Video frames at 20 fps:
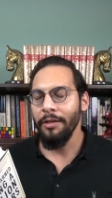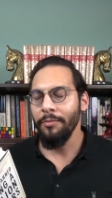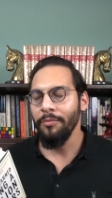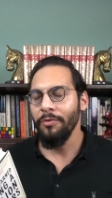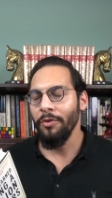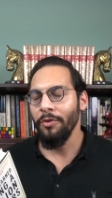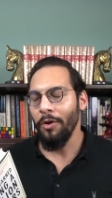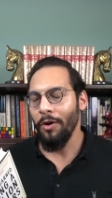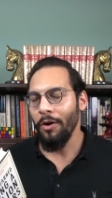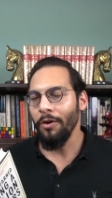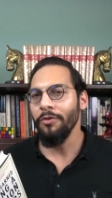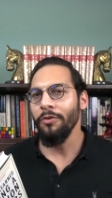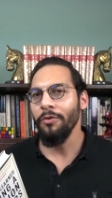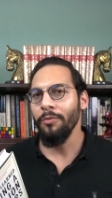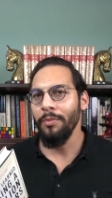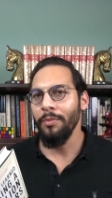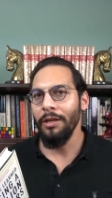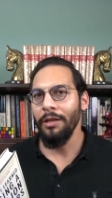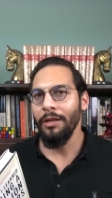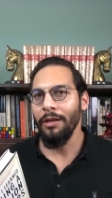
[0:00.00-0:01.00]
him to also
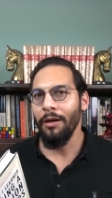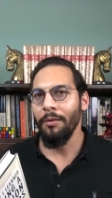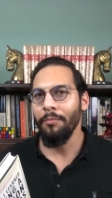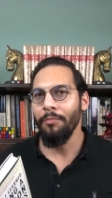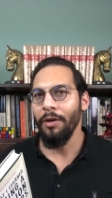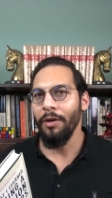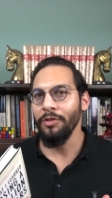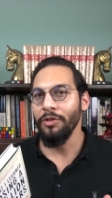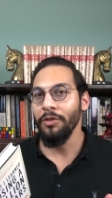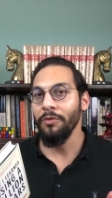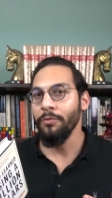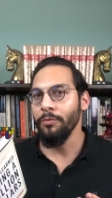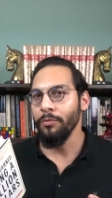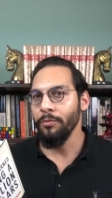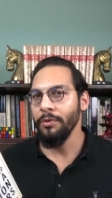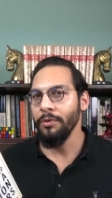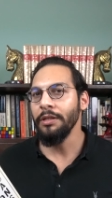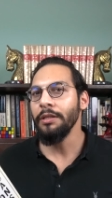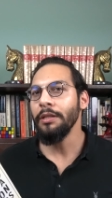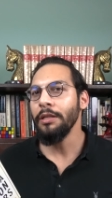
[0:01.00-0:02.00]
make a bunch of
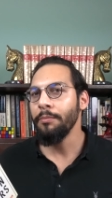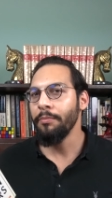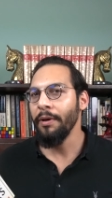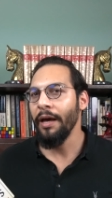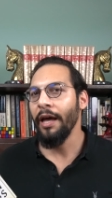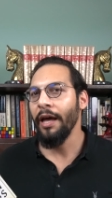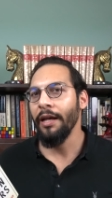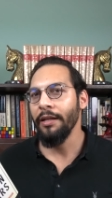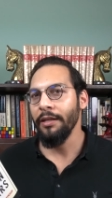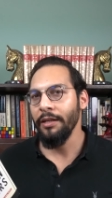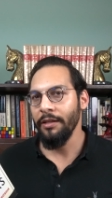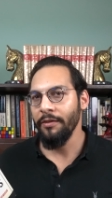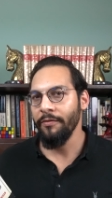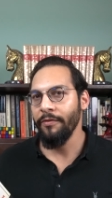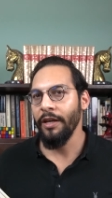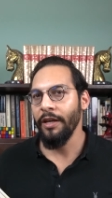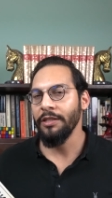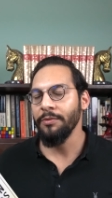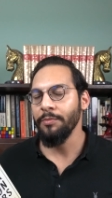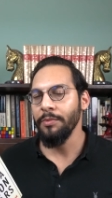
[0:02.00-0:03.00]
really bad
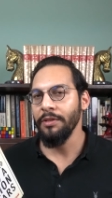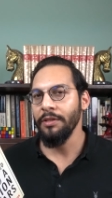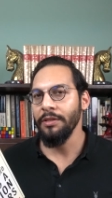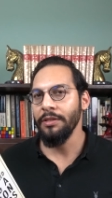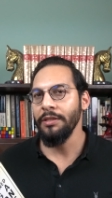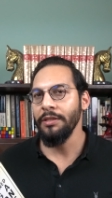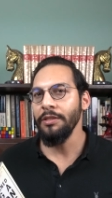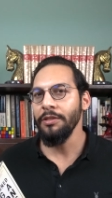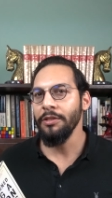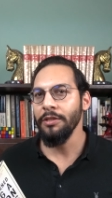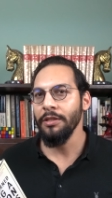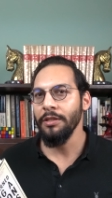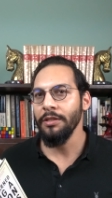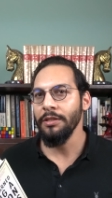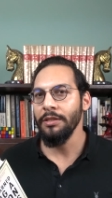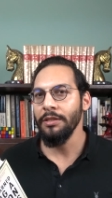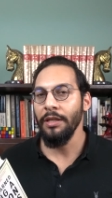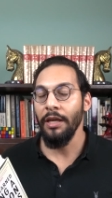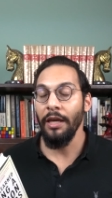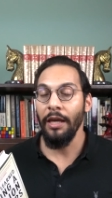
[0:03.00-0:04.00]
investment
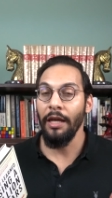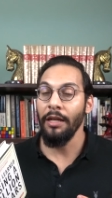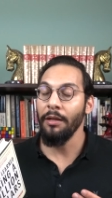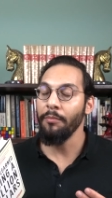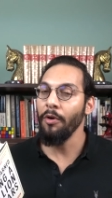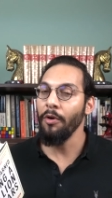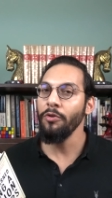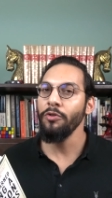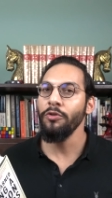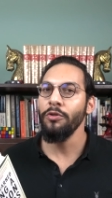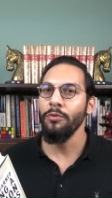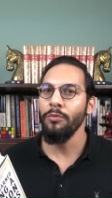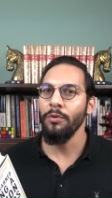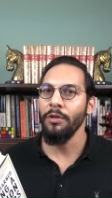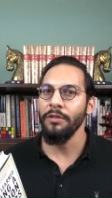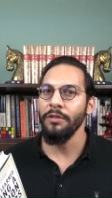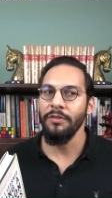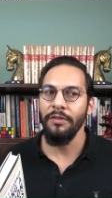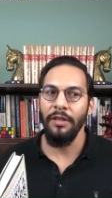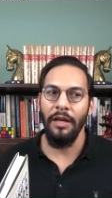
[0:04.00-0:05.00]
decisions and emotional
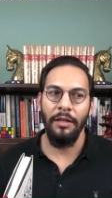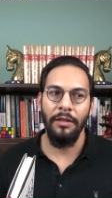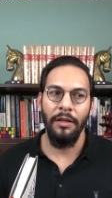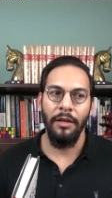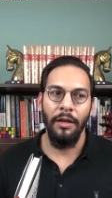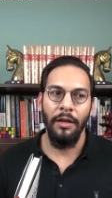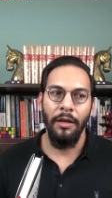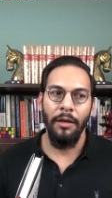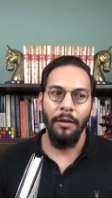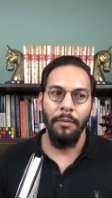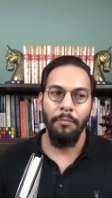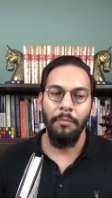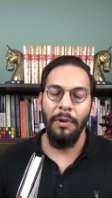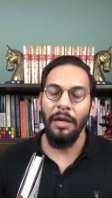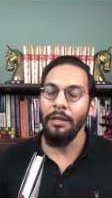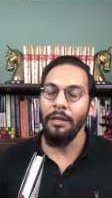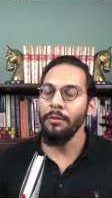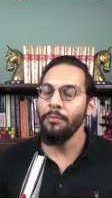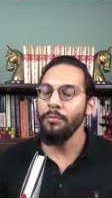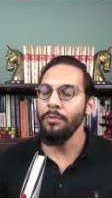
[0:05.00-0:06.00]
ones that
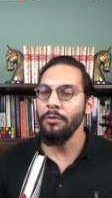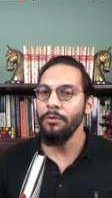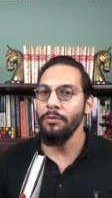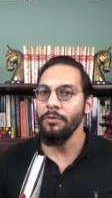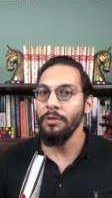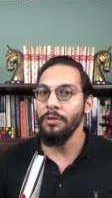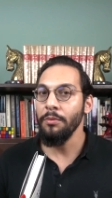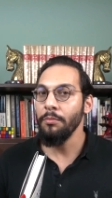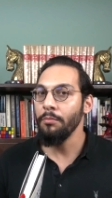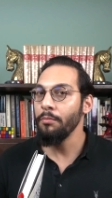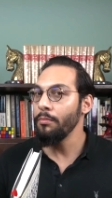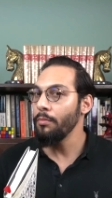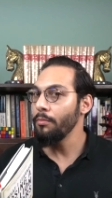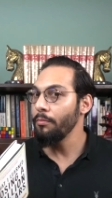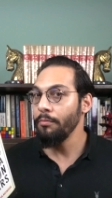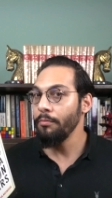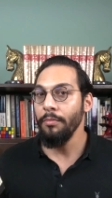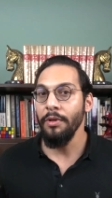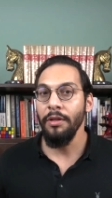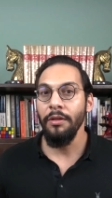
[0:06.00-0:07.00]
made him lose
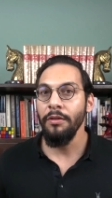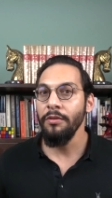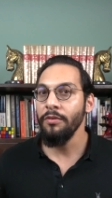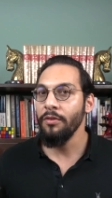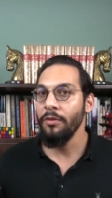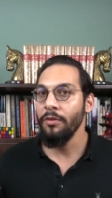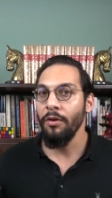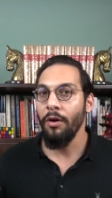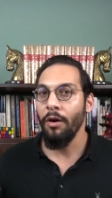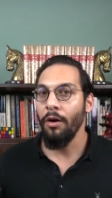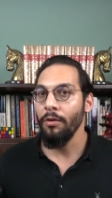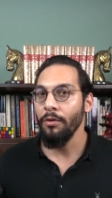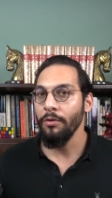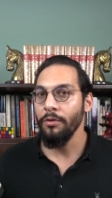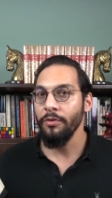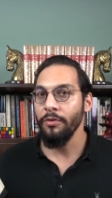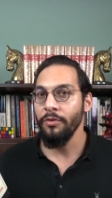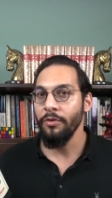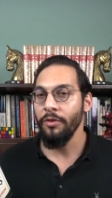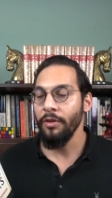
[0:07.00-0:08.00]
millions of
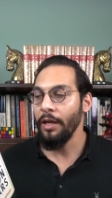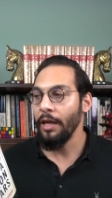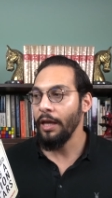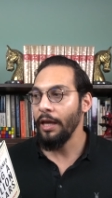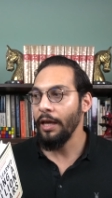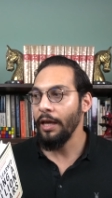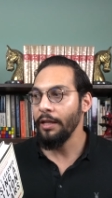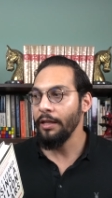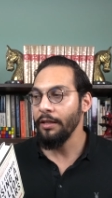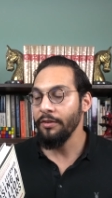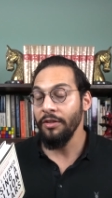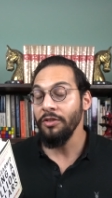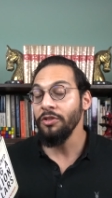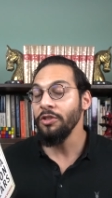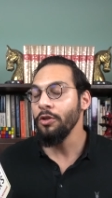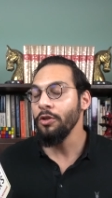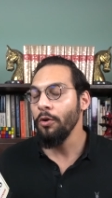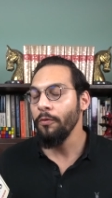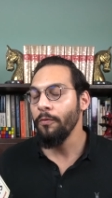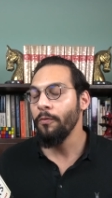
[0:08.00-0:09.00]
dollars and
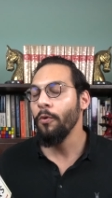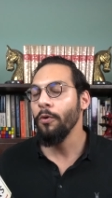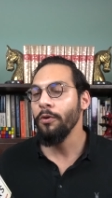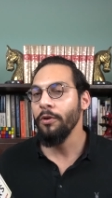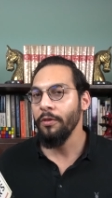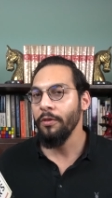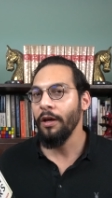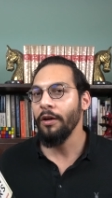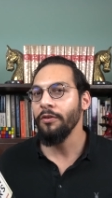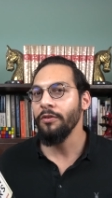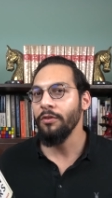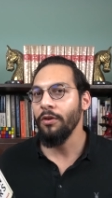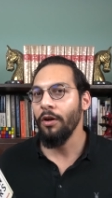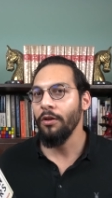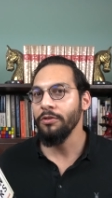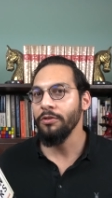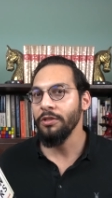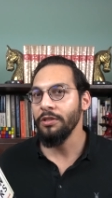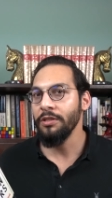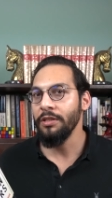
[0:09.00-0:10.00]
essentially go four hundred thousand
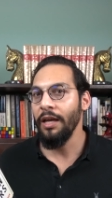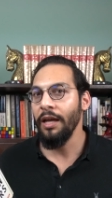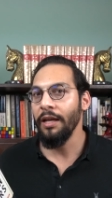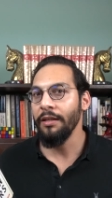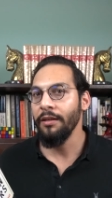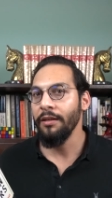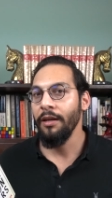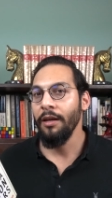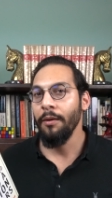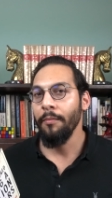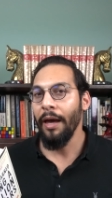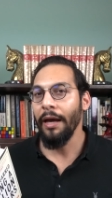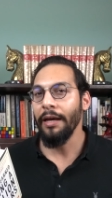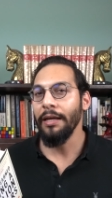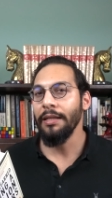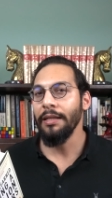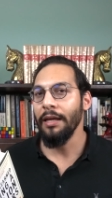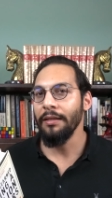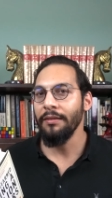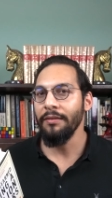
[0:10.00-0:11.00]
dollars in debt back
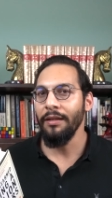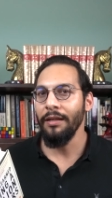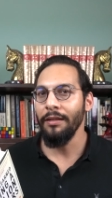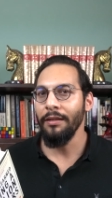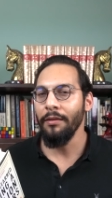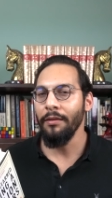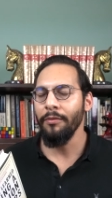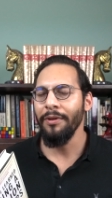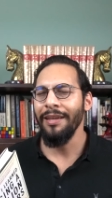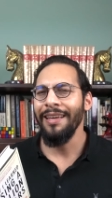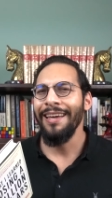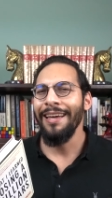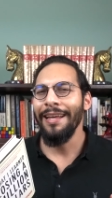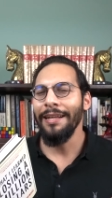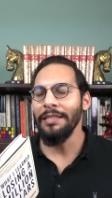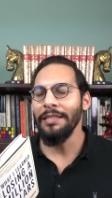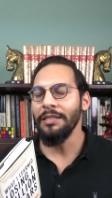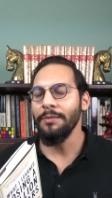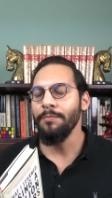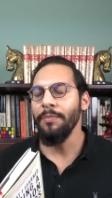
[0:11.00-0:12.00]
in nineteen eighty-three. And
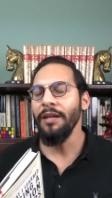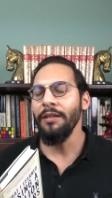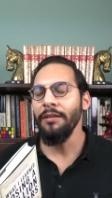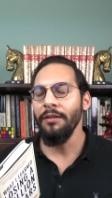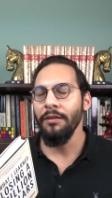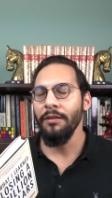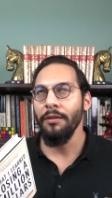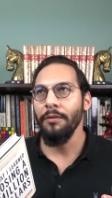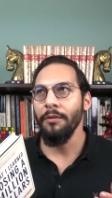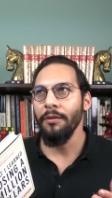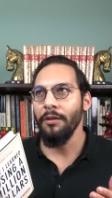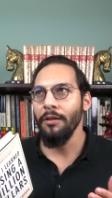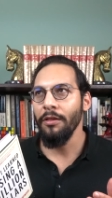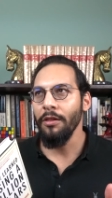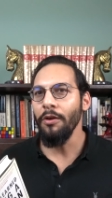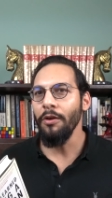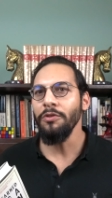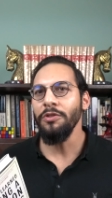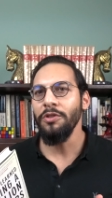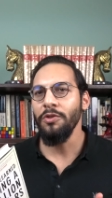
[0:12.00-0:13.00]
he spent
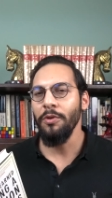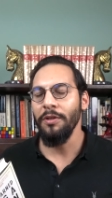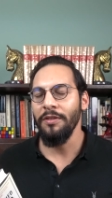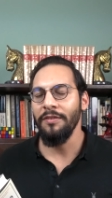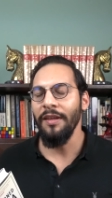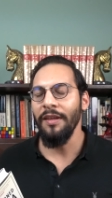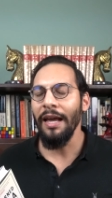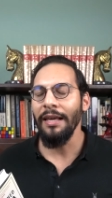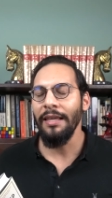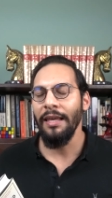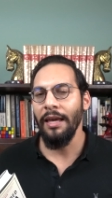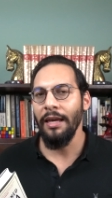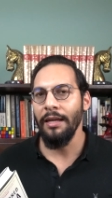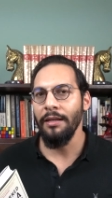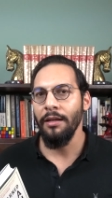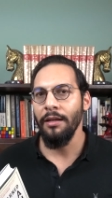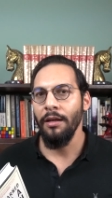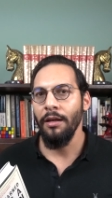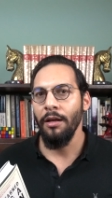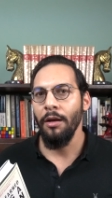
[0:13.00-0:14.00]
close to a decade